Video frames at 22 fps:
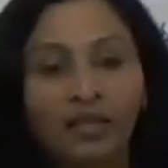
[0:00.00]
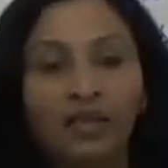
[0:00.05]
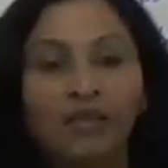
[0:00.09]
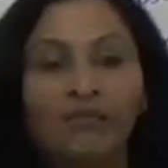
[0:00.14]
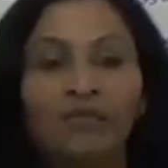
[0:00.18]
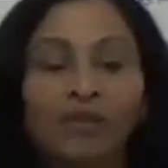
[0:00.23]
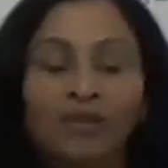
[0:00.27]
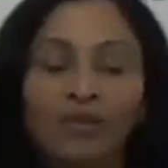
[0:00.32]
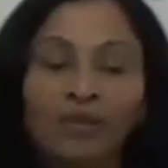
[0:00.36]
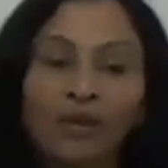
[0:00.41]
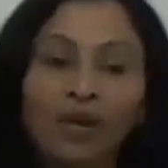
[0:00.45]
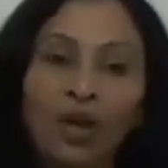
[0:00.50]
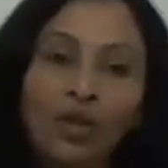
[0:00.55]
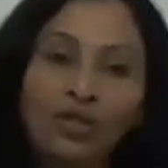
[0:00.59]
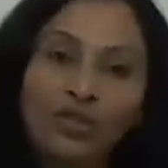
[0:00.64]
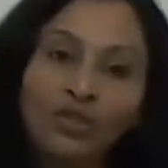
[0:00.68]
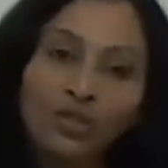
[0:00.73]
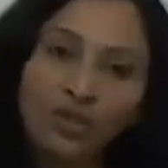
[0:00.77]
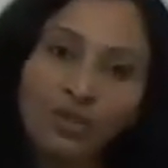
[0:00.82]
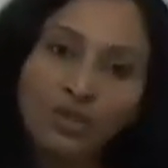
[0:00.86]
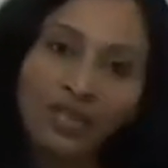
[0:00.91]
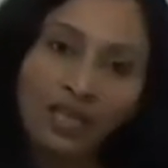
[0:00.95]
We will
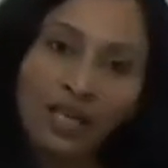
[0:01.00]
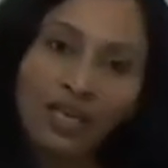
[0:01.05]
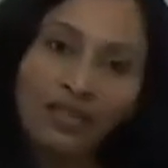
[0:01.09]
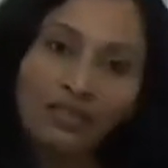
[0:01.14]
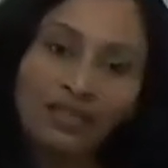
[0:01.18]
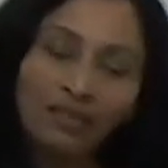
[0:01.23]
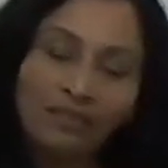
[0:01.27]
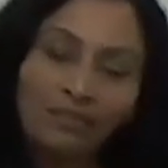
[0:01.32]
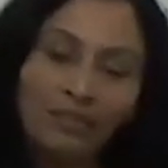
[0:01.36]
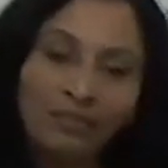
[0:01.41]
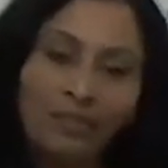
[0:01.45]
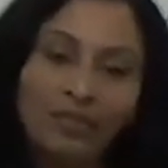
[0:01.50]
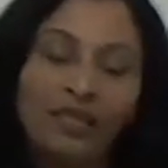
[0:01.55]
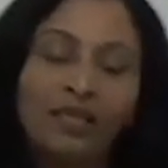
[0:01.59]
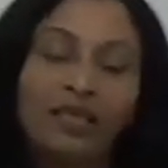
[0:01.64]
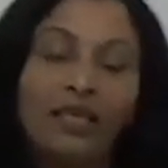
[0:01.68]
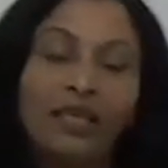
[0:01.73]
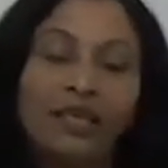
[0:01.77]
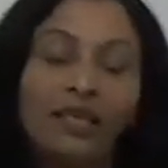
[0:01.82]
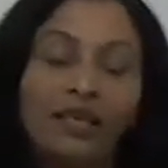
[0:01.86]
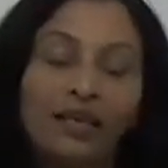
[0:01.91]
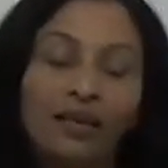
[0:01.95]
also take them
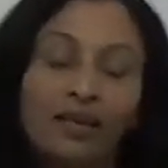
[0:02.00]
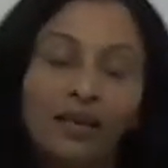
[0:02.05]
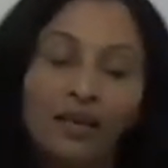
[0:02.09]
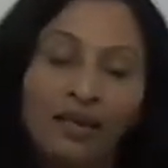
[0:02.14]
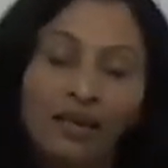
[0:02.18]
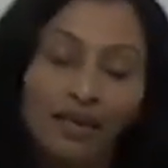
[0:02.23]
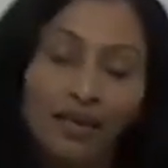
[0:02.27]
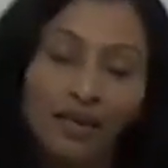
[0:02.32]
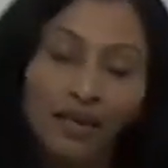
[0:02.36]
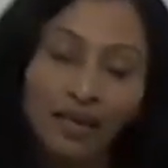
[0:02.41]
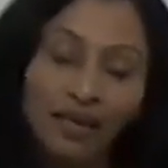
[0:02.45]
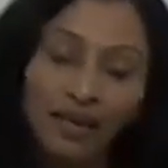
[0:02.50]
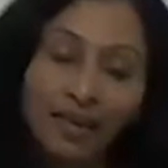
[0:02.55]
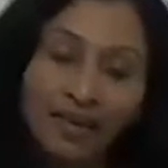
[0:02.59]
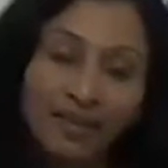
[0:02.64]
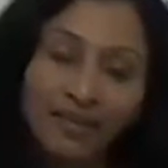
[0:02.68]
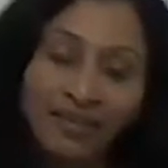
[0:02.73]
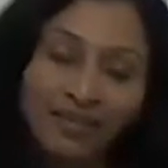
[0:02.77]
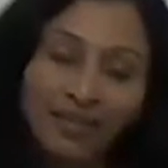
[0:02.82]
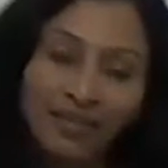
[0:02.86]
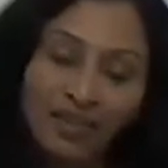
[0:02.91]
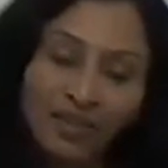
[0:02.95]

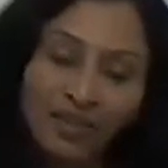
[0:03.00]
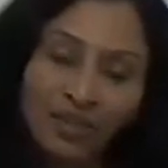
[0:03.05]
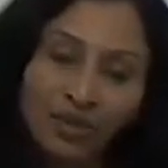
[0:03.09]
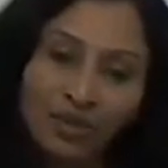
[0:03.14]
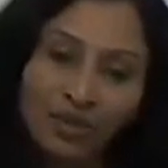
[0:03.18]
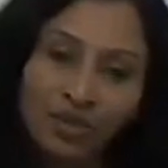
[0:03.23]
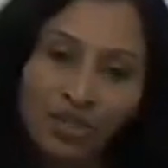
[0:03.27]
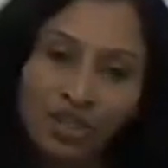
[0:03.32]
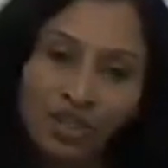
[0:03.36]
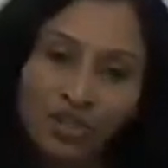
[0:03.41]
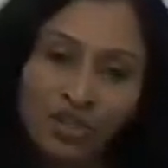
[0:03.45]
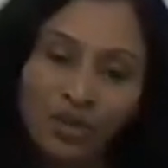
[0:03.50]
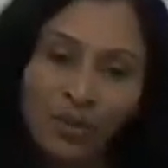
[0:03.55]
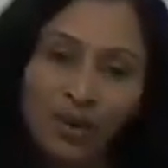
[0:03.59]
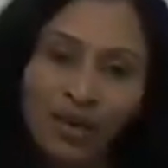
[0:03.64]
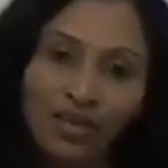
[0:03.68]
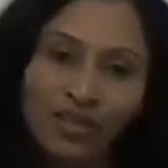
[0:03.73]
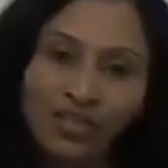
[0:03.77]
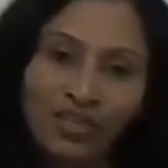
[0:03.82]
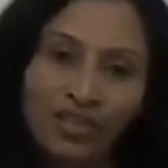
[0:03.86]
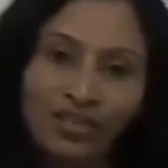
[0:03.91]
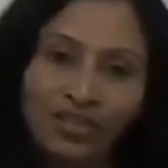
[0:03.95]
to
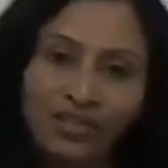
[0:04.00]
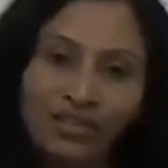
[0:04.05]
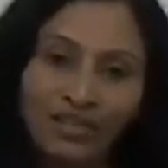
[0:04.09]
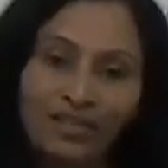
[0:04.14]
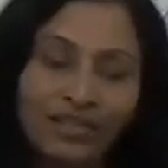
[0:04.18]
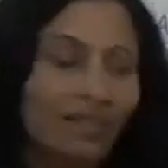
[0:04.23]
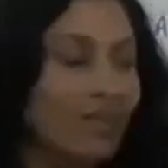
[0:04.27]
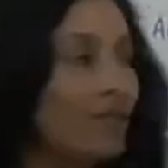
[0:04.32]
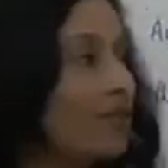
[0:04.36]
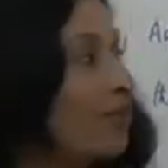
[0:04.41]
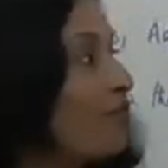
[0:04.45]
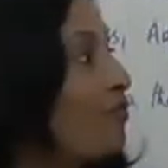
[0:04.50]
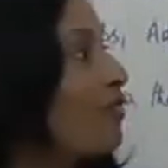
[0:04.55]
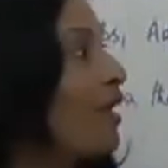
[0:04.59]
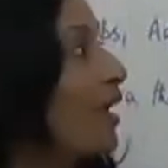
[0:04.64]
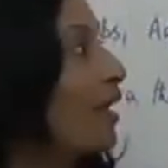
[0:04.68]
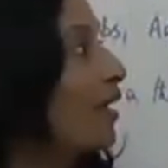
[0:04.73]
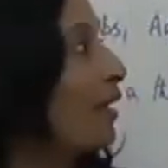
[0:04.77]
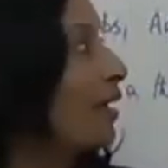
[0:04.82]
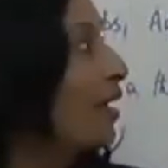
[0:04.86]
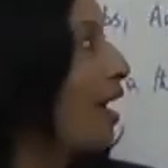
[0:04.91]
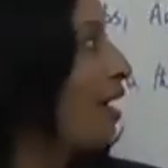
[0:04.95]
situations
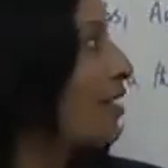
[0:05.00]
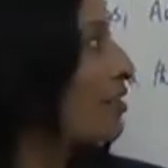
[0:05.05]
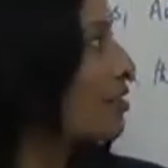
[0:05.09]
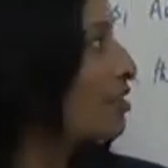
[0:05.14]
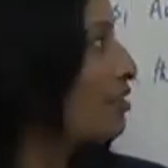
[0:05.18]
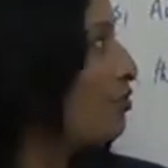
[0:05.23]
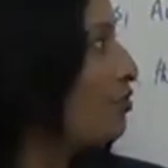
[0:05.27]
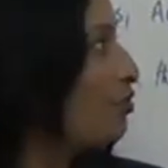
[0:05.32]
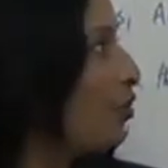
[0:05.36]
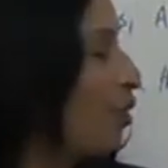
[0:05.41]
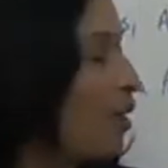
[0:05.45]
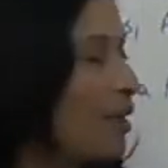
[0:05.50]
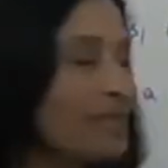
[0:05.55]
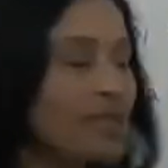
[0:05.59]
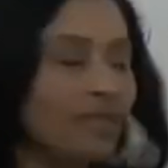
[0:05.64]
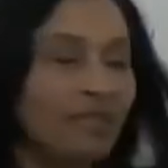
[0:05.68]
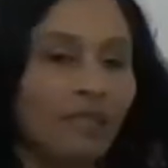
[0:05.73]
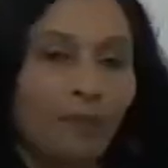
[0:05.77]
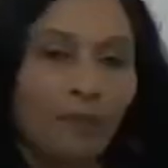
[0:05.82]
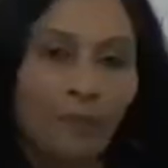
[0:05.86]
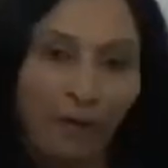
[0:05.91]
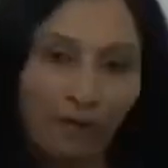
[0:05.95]
where an active voice
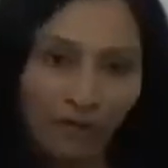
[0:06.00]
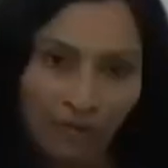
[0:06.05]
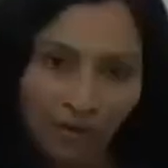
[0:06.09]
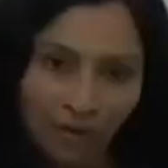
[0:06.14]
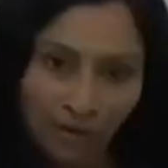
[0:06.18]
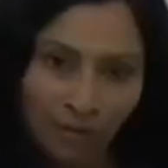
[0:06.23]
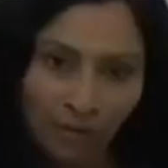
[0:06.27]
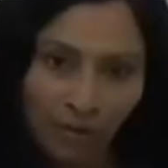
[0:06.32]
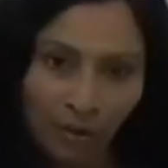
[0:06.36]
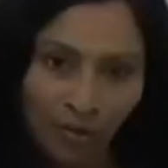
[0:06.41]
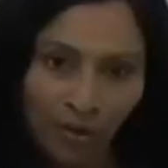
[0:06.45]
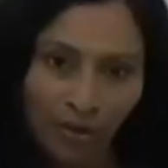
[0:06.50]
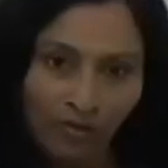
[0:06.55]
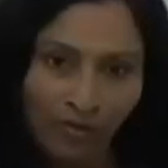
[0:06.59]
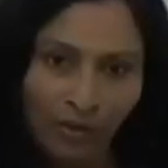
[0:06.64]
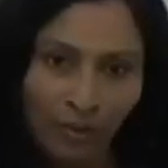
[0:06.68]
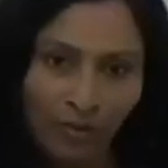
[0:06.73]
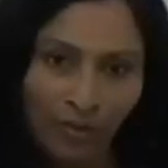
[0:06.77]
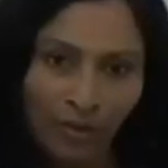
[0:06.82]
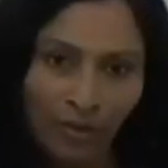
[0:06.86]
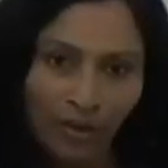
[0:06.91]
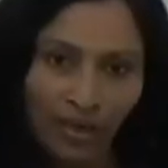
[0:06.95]
is a preferred mode of
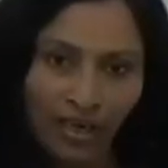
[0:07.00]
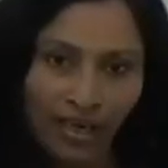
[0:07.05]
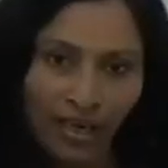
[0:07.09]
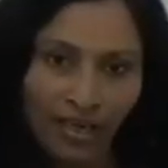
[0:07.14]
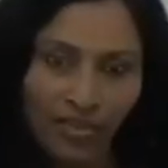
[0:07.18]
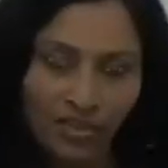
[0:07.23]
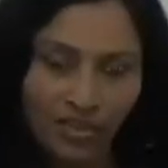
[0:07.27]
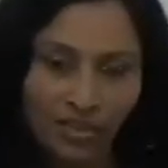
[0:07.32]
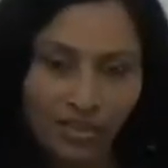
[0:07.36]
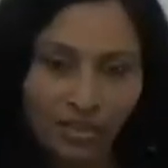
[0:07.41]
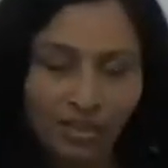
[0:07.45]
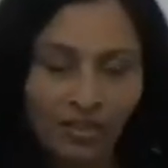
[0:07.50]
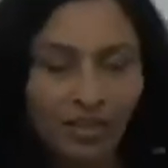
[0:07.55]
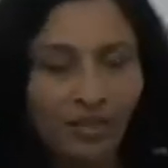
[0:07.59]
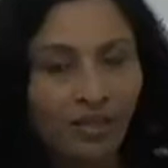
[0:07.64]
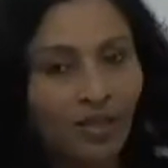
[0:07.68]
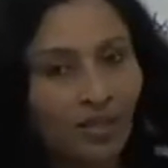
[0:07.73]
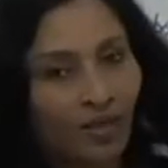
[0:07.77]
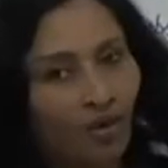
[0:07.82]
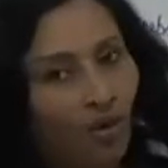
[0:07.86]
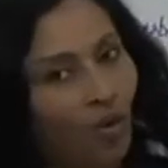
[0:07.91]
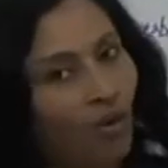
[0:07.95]
communication,
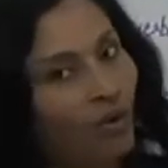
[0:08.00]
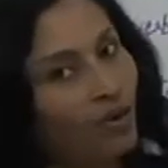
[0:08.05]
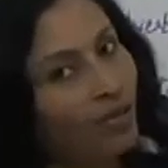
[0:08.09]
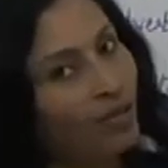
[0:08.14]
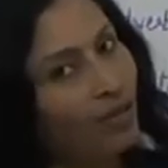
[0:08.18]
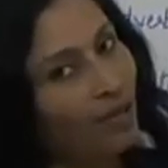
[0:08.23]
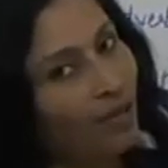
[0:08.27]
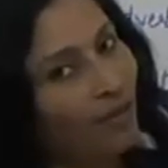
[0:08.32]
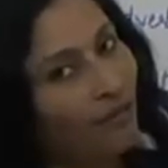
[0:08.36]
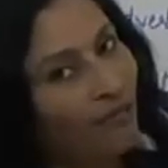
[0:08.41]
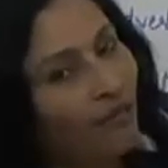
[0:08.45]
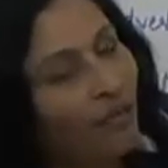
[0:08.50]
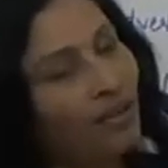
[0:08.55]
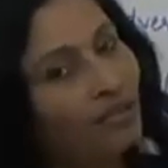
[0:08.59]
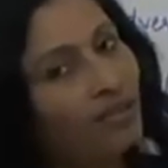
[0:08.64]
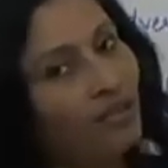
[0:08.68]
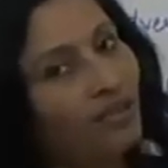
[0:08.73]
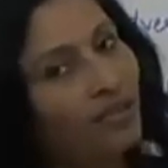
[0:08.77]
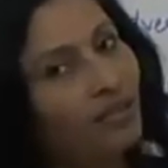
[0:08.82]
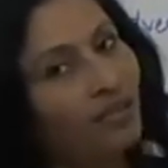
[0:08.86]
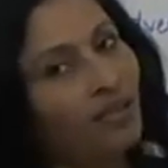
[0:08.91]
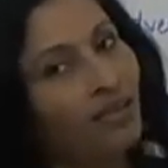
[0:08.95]
or
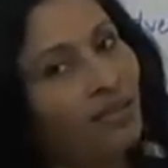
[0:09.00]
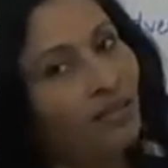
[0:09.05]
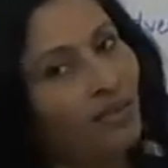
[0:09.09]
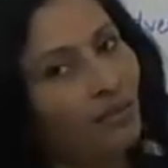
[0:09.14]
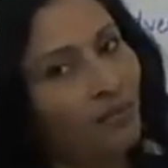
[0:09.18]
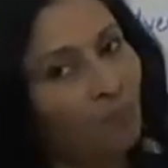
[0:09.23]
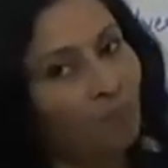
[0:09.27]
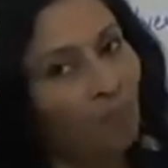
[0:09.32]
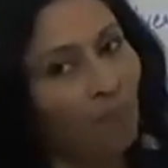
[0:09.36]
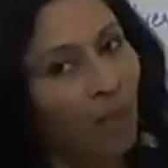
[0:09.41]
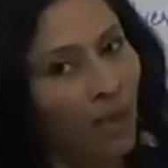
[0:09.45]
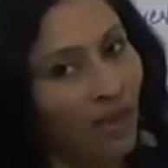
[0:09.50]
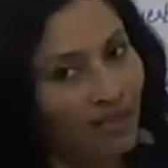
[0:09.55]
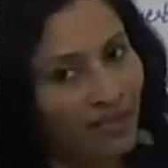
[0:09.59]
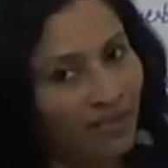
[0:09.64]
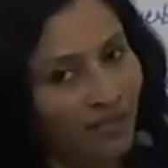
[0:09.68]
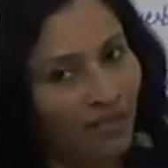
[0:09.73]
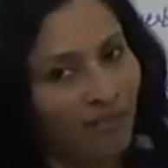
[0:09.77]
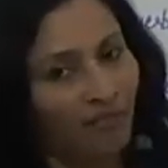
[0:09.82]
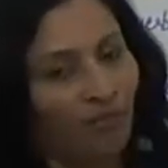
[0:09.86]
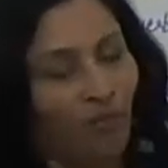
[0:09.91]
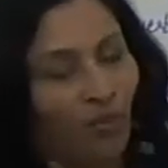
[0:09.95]
whether a
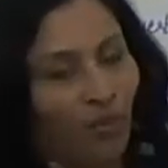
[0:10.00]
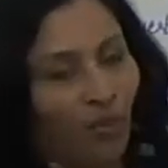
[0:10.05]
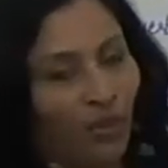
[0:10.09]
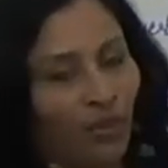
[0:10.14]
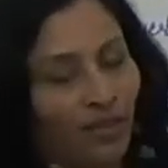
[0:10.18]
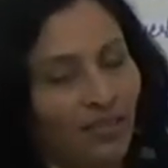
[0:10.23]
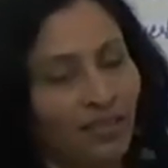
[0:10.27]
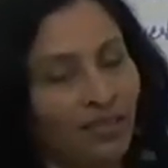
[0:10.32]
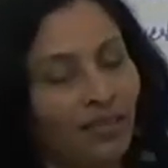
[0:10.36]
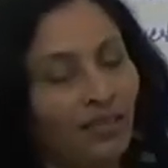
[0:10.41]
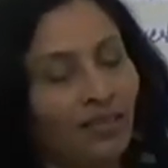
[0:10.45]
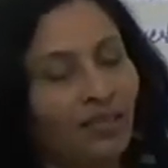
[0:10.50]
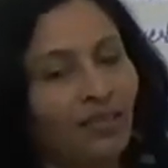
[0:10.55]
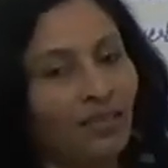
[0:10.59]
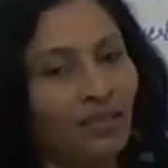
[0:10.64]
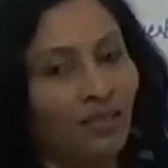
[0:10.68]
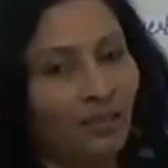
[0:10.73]
passive mode is a